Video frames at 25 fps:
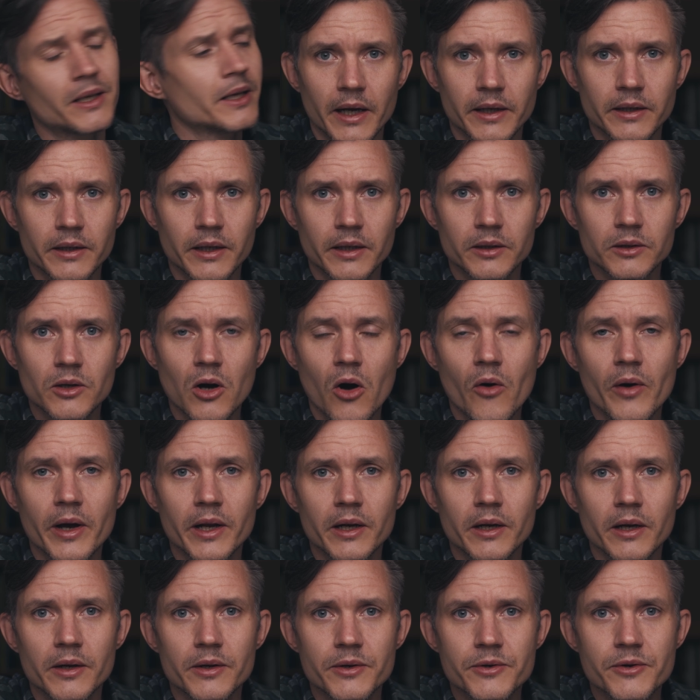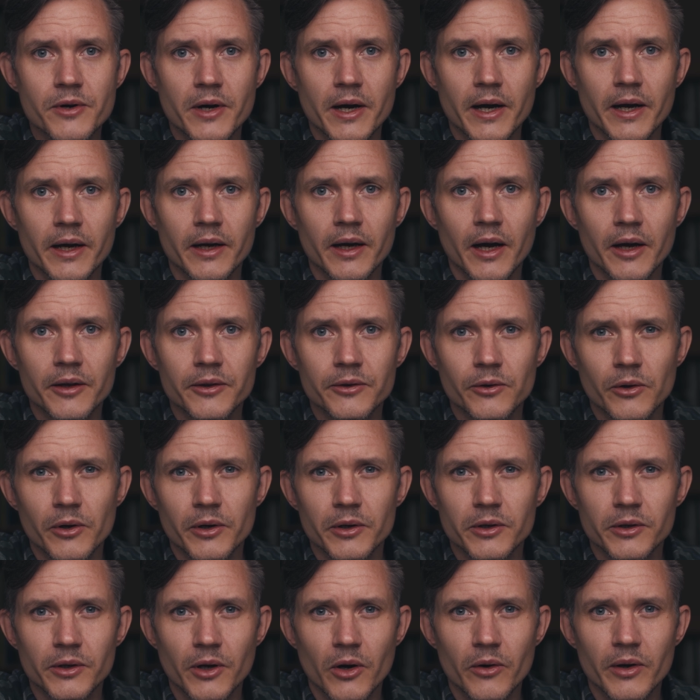I did go in and try, I
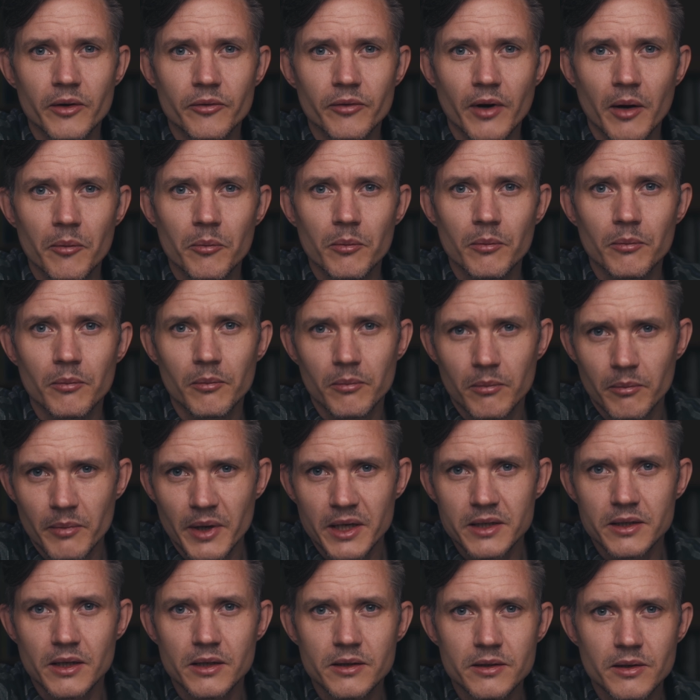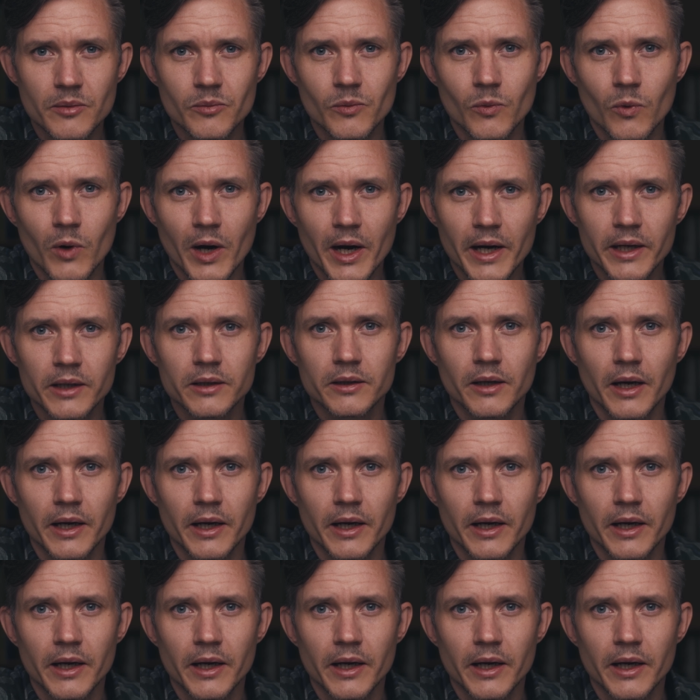thought, you know, if I mix in some white,